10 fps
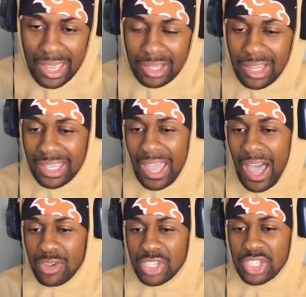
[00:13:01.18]
at
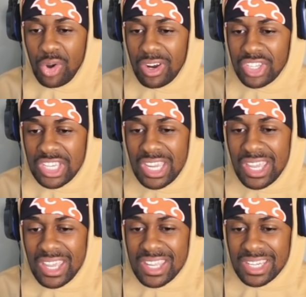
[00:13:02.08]
how short she
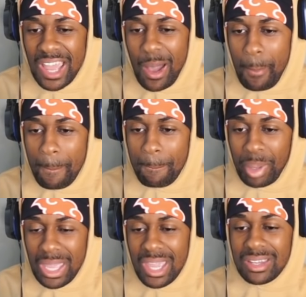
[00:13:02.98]
is and how
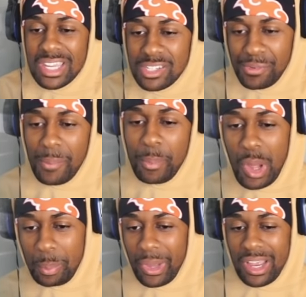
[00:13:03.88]
big these
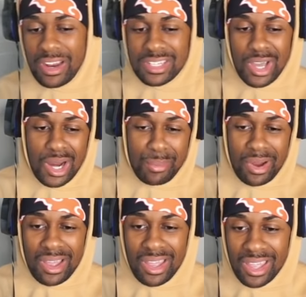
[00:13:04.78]
football players are,
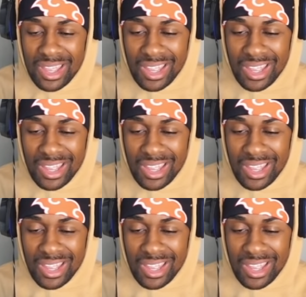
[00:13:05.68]
bro.